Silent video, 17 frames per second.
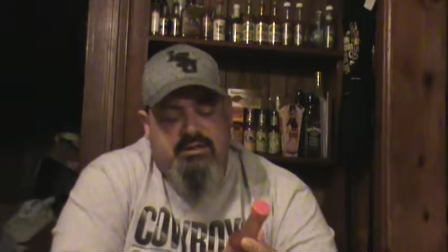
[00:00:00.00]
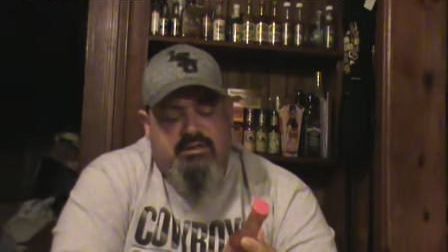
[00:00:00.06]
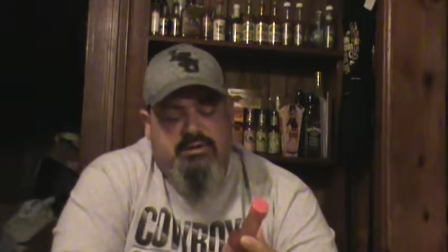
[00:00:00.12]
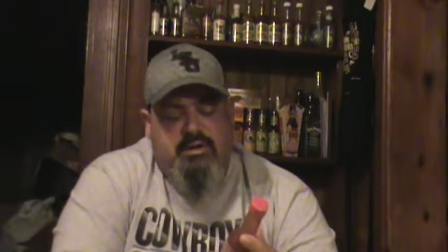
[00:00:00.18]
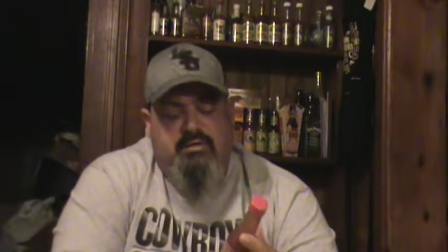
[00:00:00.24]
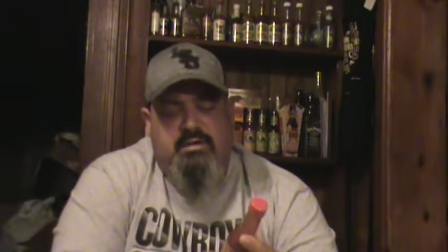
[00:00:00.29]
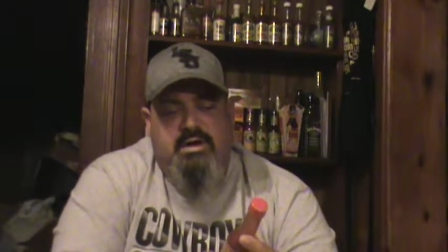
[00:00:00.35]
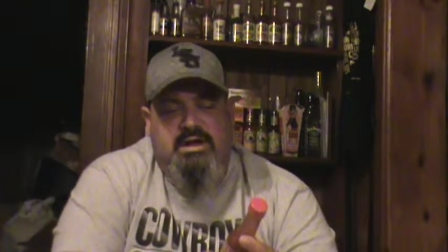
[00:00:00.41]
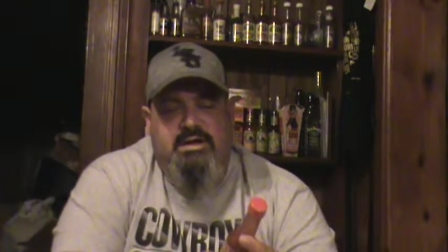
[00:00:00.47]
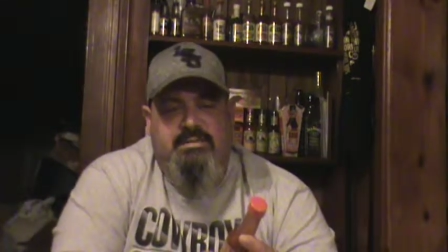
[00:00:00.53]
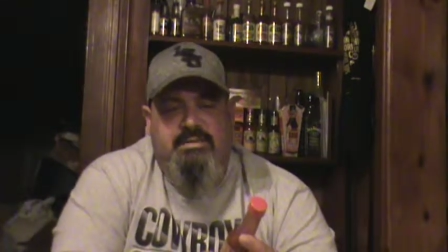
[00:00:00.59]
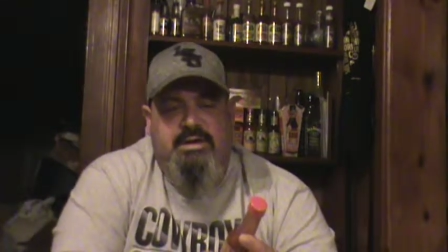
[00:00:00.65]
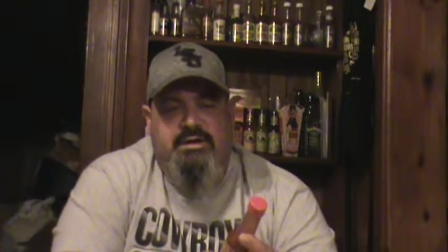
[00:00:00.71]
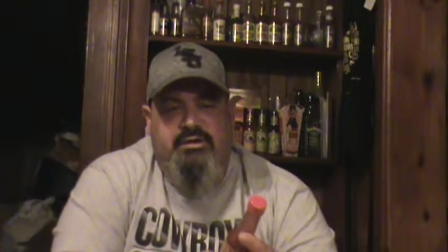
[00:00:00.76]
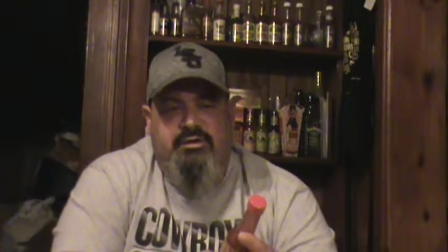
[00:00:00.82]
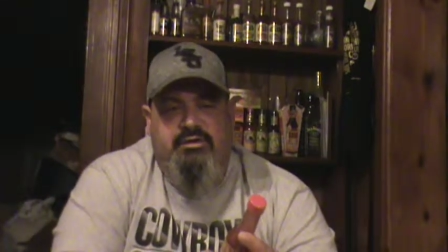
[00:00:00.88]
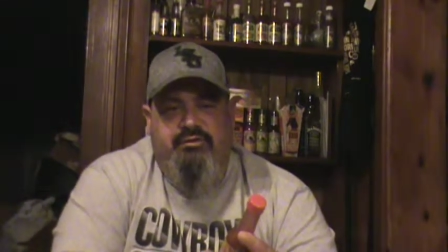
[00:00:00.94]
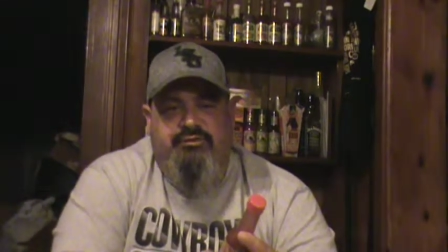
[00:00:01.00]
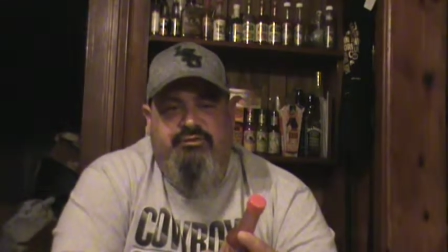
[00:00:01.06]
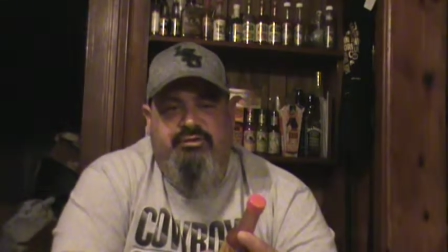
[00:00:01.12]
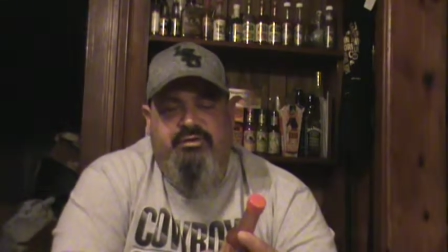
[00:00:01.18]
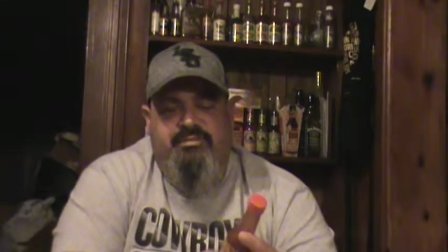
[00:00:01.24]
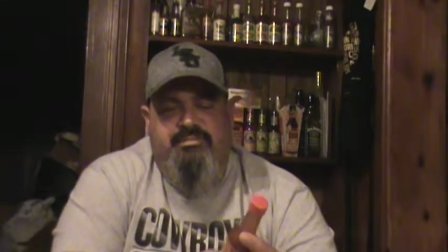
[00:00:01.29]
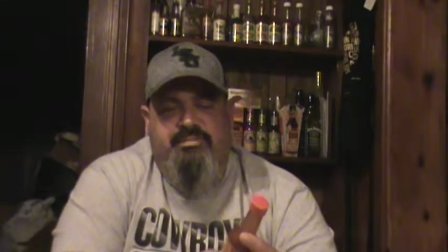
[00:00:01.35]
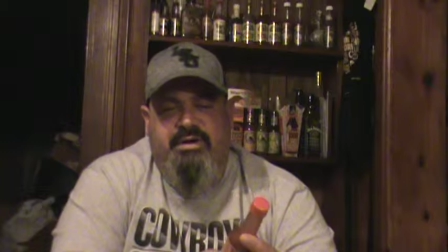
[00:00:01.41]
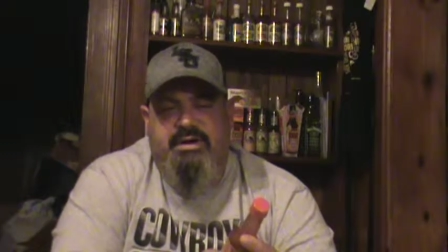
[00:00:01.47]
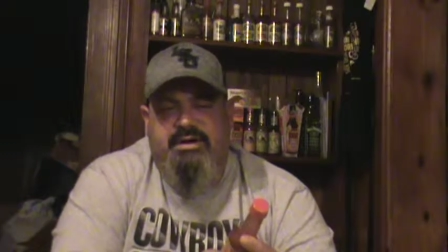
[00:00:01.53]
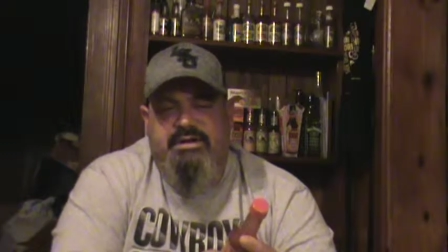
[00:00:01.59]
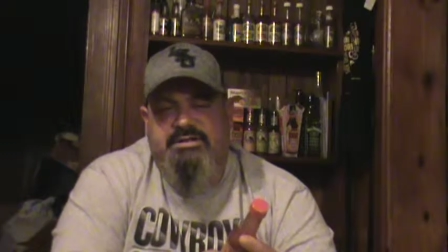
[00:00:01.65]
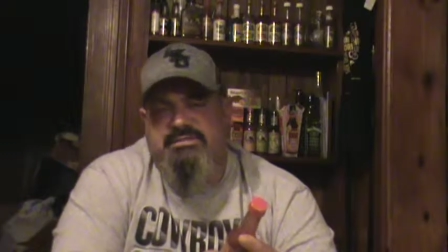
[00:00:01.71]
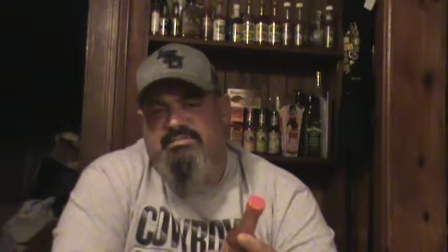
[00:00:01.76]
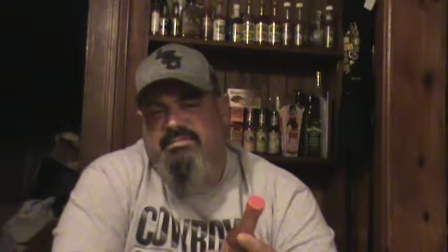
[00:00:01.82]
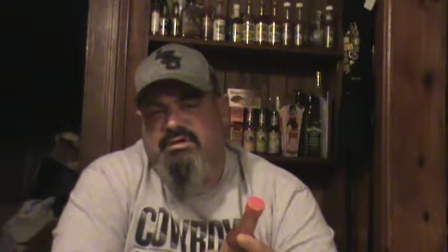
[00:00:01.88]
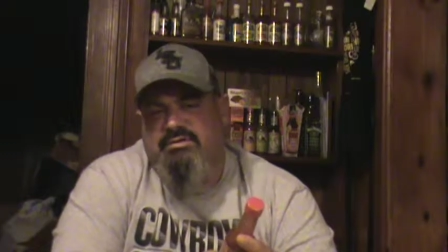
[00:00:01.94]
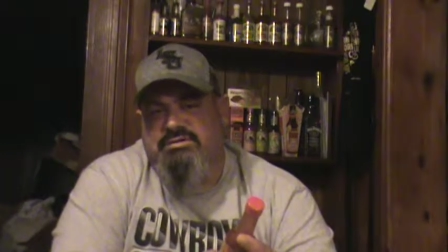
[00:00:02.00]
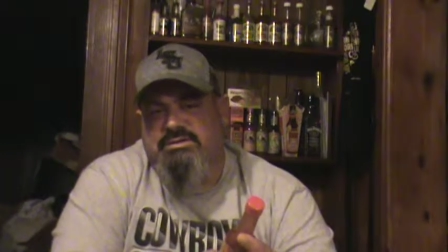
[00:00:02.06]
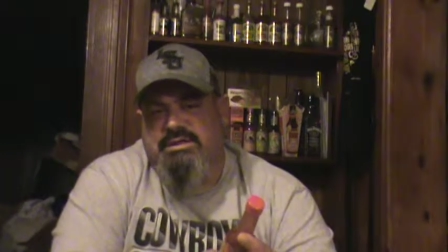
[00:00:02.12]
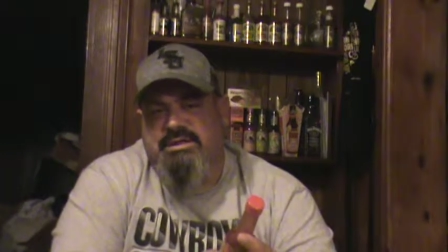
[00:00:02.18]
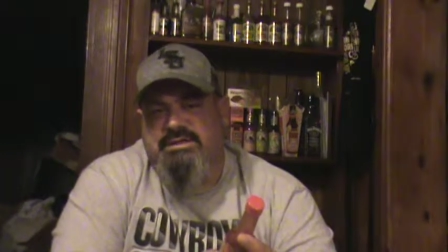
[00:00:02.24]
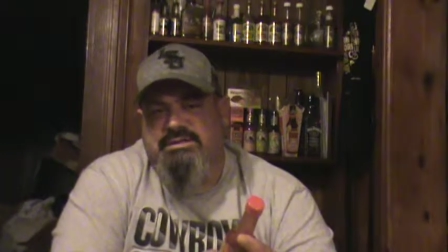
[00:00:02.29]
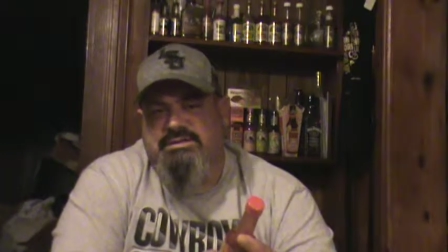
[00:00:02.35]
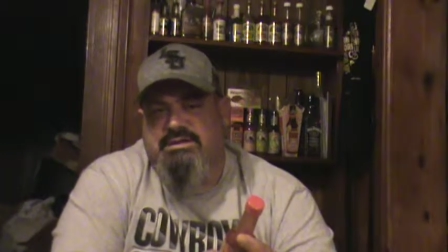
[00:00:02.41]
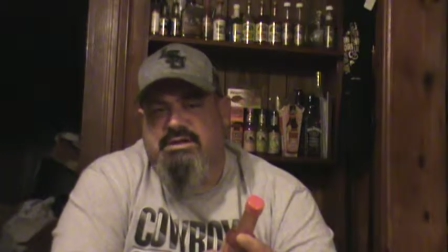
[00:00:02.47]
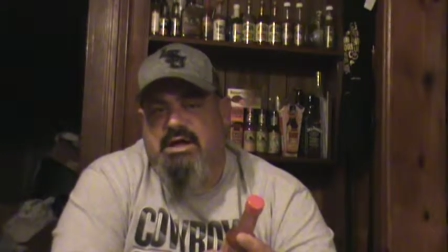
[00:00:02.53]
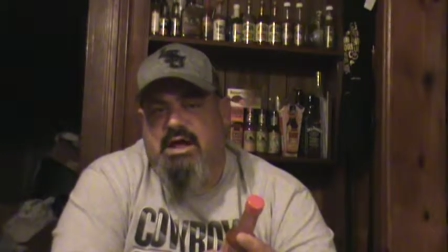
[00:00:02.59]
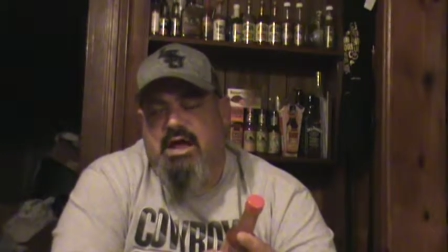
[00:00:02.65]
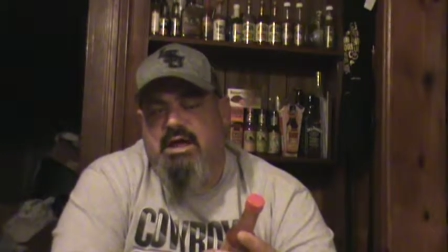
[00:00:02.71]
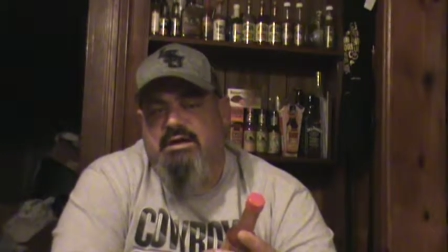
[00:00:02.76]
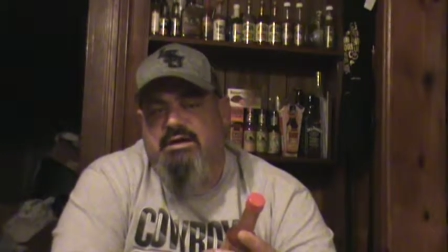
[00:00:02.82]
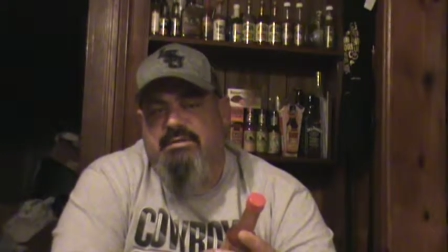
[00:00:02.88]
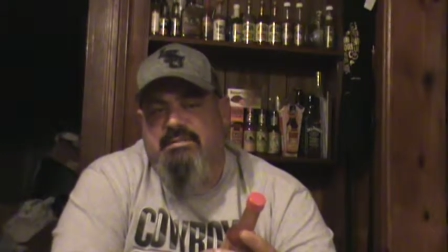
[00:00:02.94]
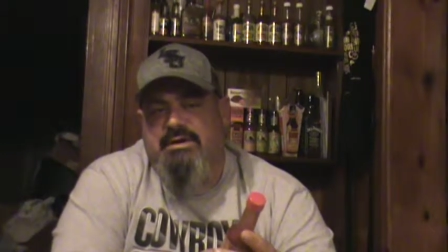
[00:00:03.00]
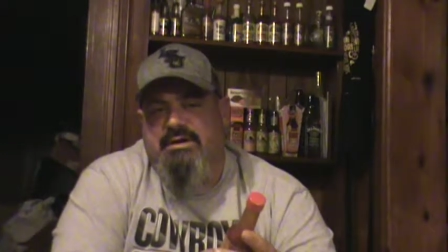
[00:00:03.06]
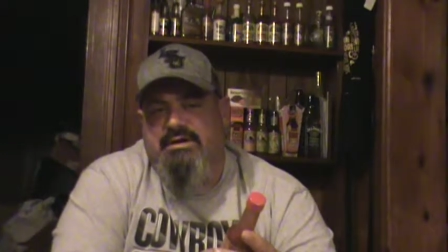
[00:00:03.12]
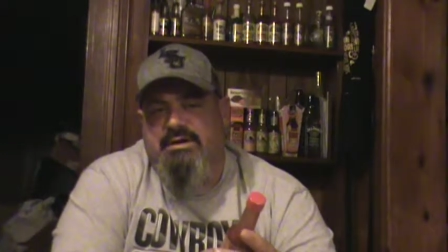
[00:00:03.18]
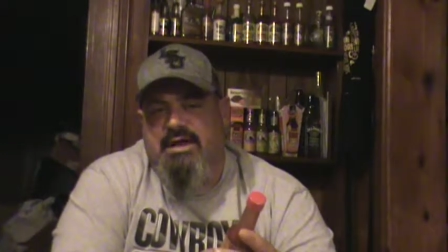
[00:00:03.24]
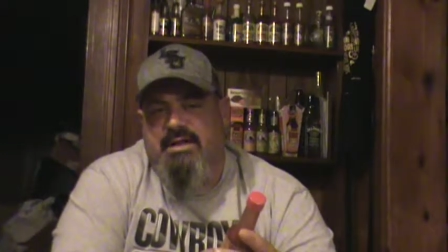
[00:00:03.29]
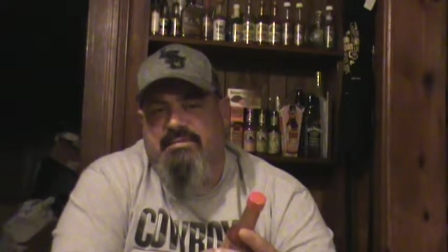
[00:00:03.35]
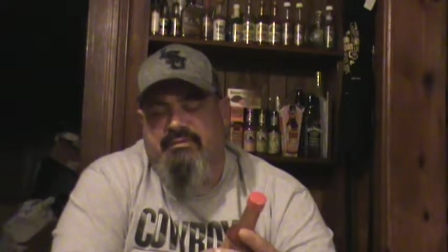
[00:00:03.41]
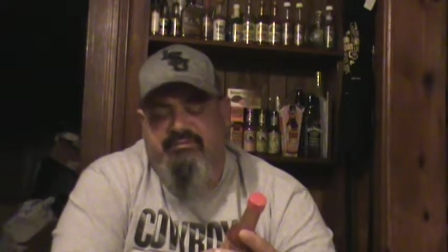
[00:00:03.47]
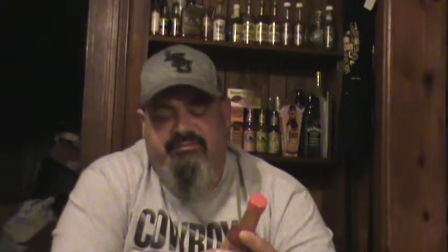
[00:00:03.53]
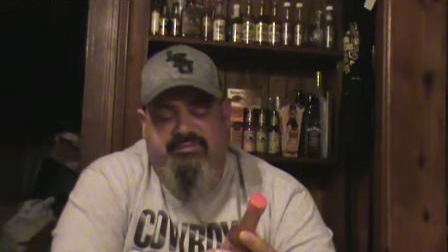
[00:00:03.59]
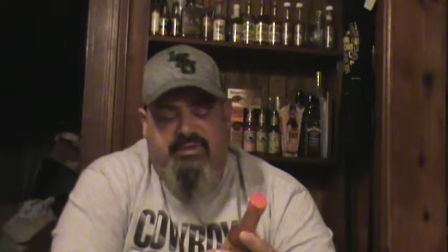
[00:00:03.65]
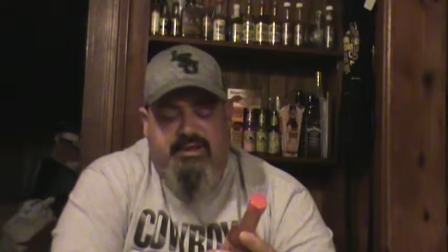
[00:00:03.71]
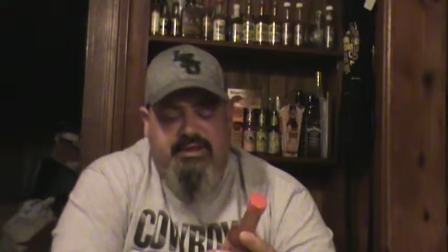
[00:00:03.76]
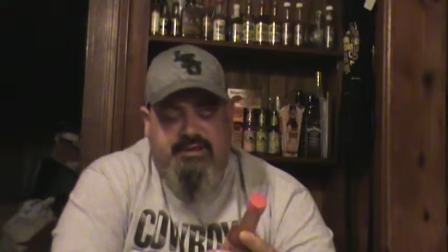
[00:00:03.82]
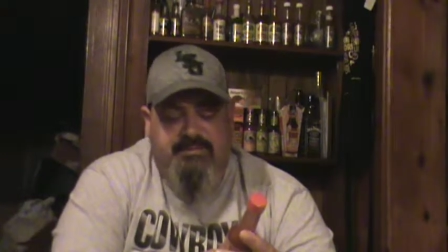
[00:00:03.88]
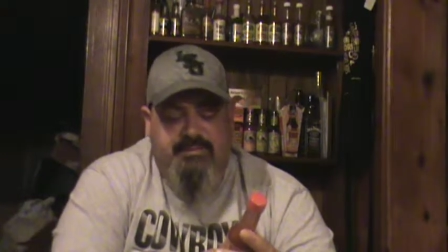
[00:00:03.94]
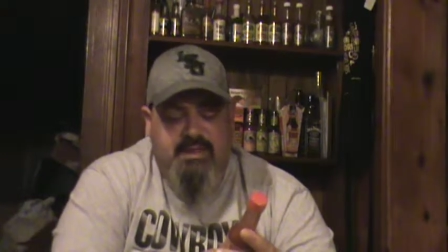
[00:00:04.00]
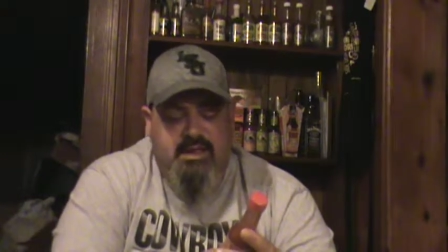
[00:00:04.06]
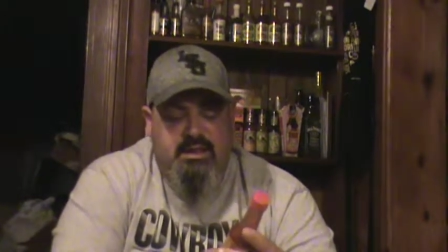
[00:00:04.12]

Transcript: They'll recommend uses, but it's mostly as a condiment type of thing.